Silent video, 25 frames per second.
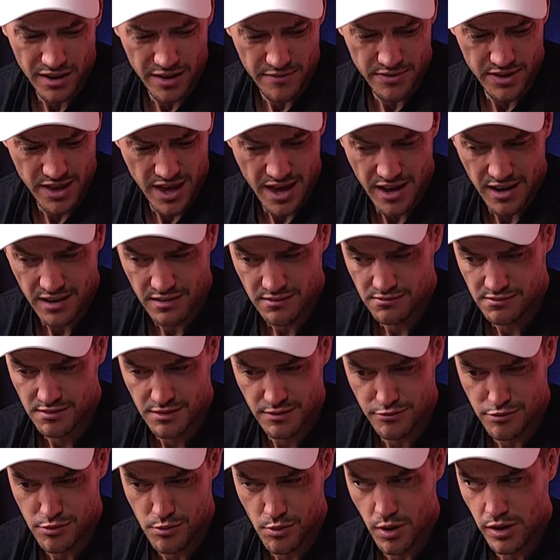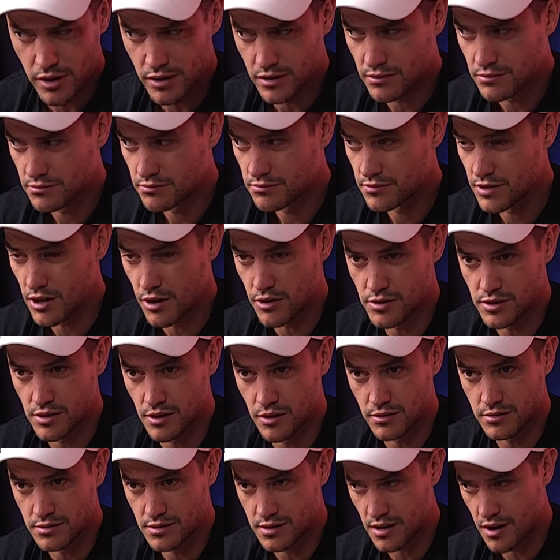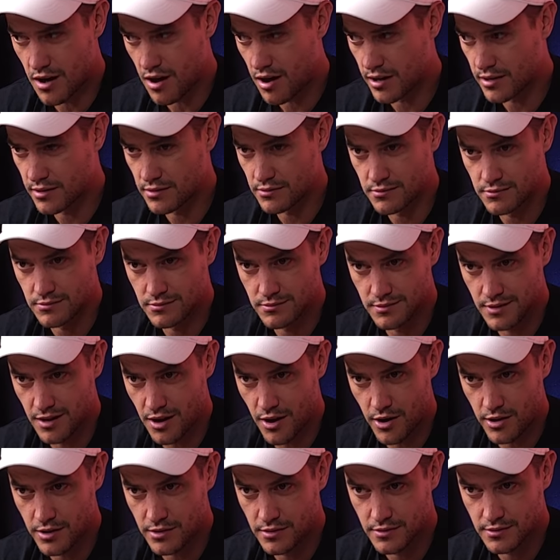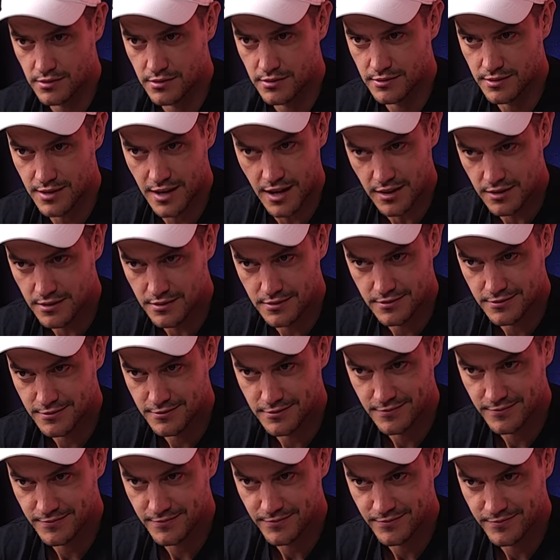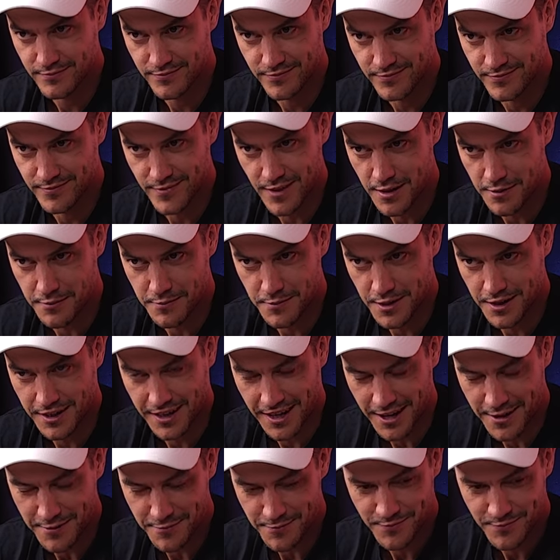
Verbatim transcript: leave it there if we want to. No songs tonight. No. No. No. Okay.